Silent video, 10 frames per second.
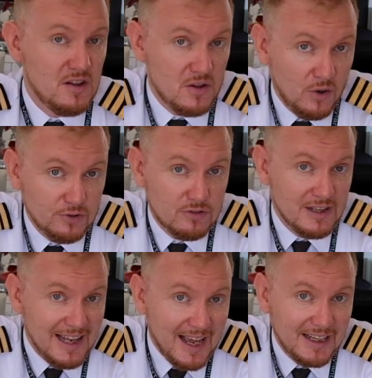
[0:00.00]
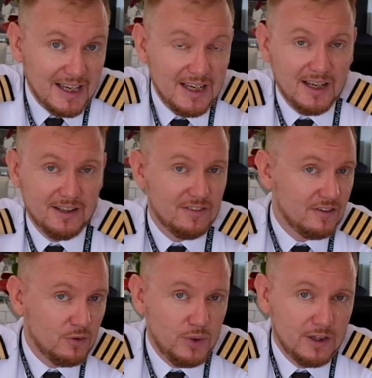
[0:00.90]
not lagging and is
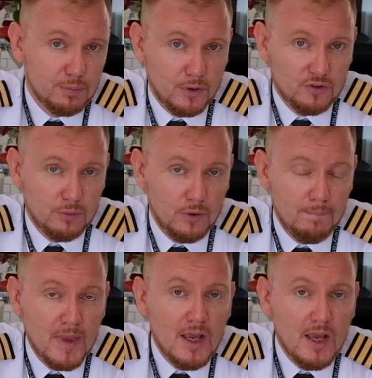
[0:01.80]
as quick as possible.